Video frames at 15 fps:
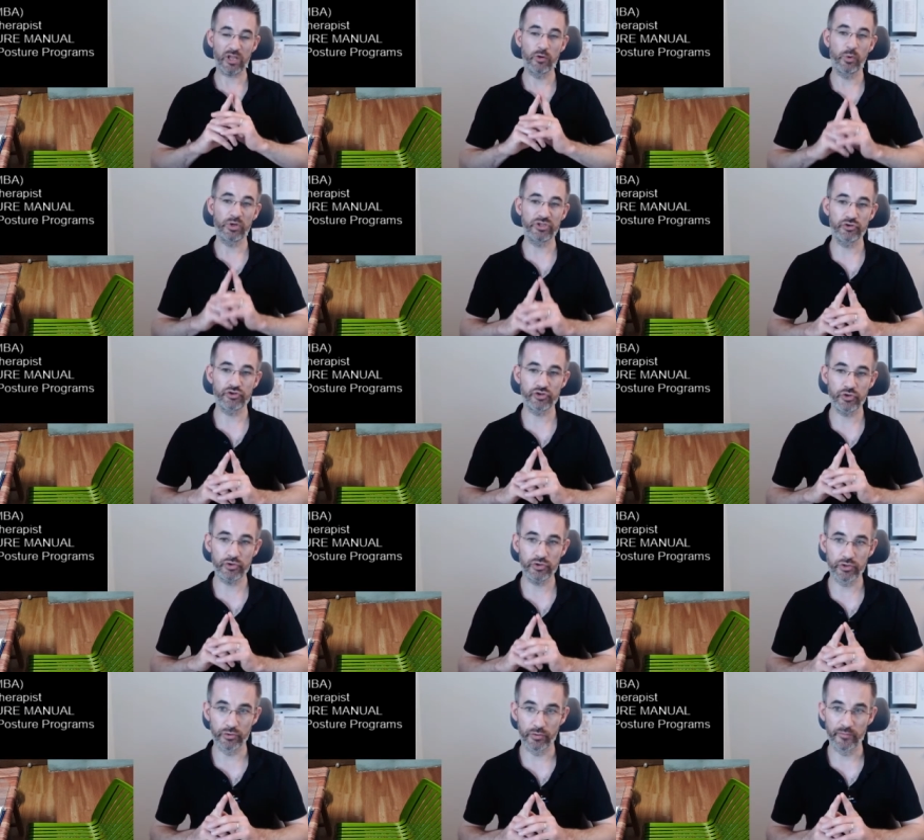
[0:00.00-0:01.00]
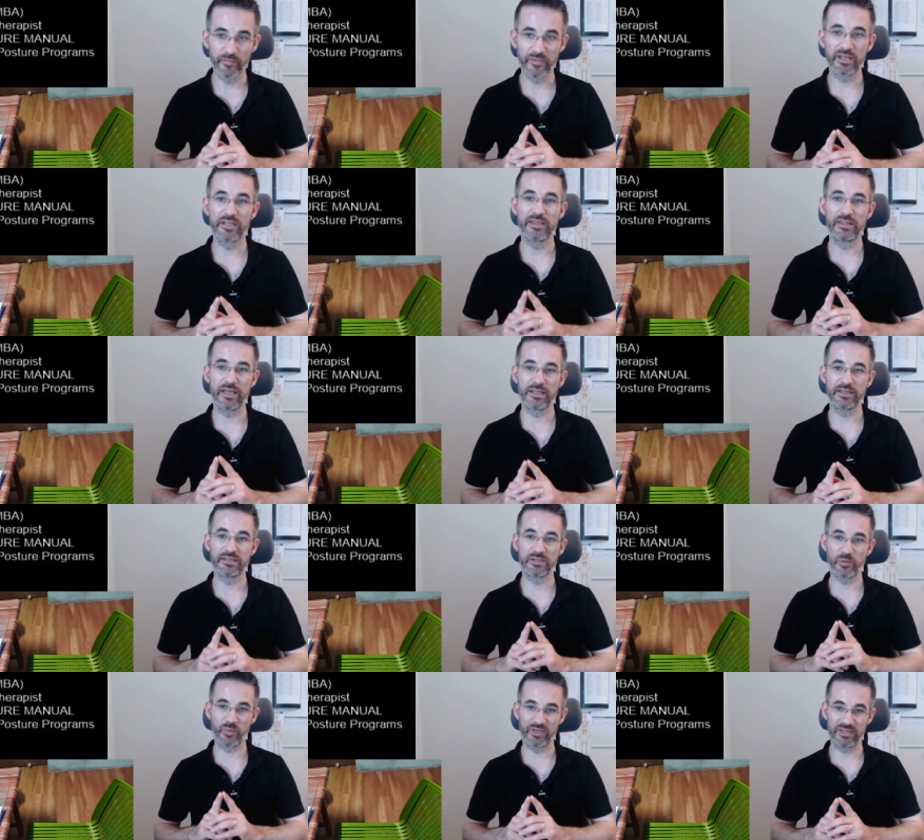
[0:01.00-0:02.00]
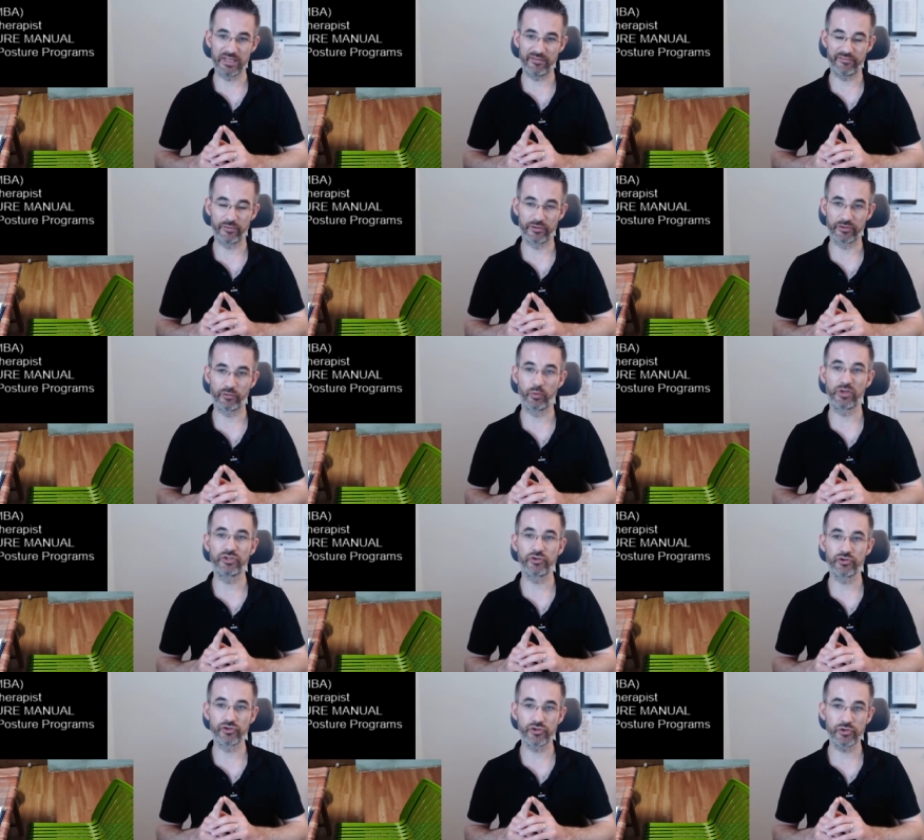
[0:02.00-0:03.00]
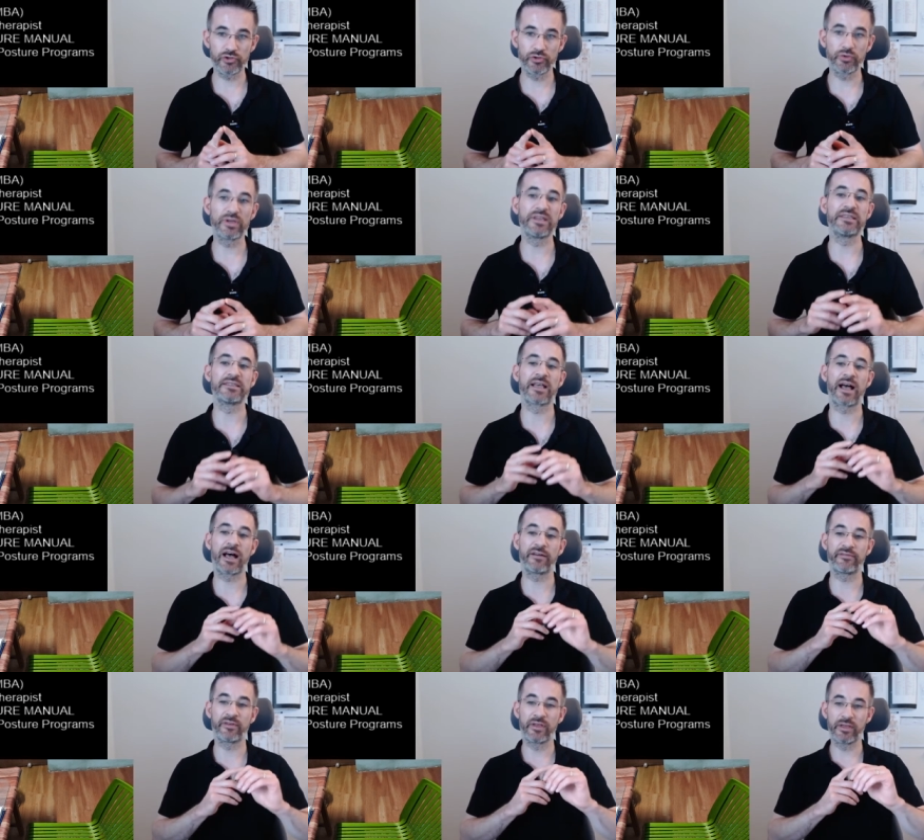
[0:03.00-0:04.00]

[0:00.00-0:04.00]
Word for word: what you should do then is a bit different. What you should do is have